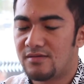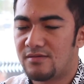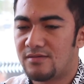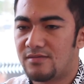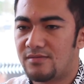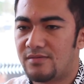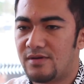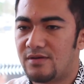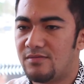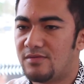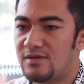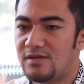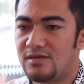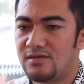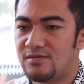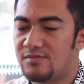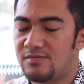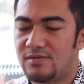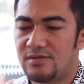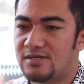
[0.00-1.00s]
But it, it
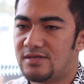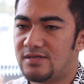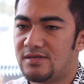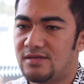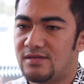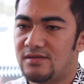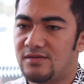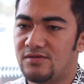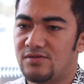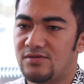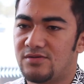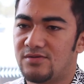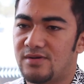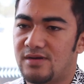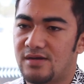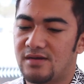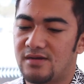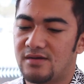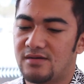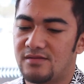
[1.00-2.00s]
wasn't in
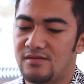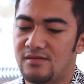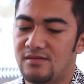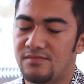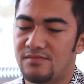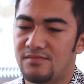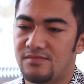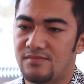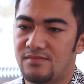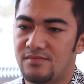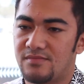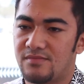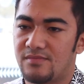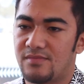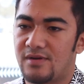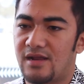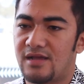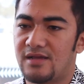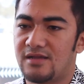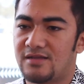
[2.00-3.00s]
Otuhaka.
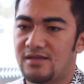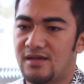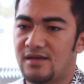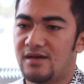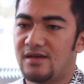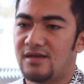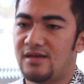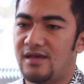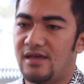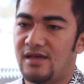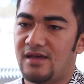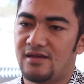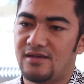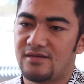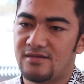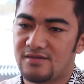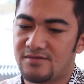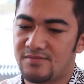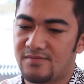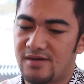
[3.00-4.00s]
But it, I,
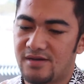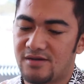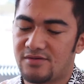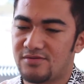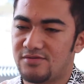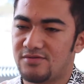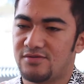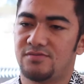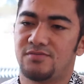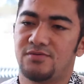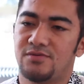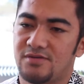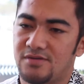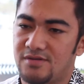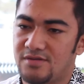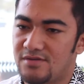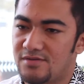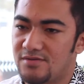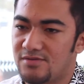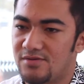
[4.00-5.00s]
it's my
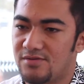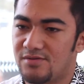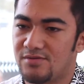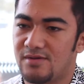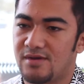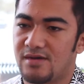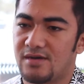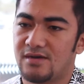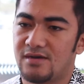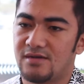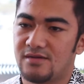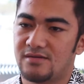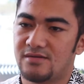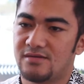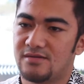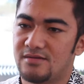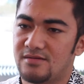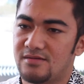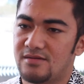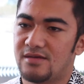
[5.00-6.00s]
contribution to Otuhaka.
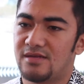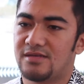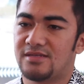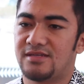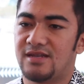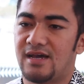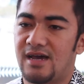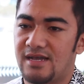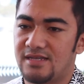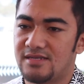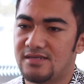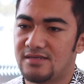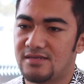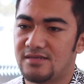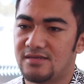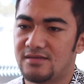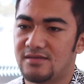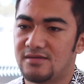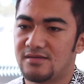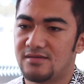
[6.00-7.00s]
As an
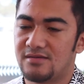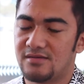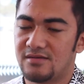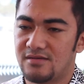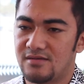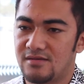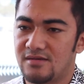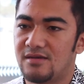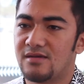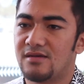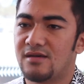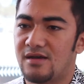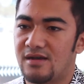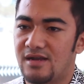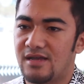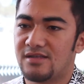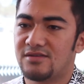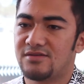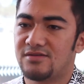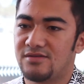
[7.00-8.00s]
artist, I
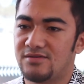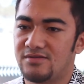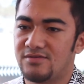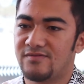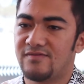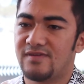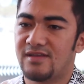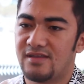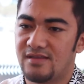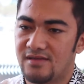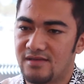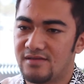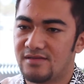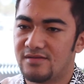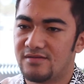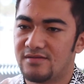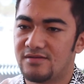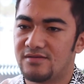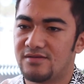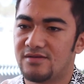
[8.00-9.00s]
like to use Vete
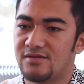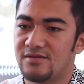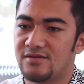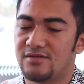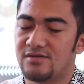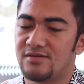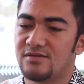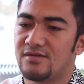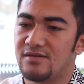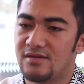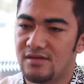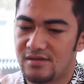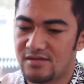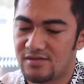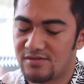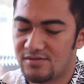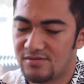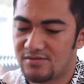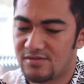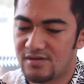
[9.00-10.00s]
just in the
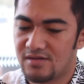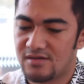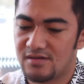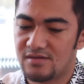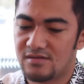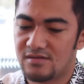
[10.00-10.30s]
Otuhaka.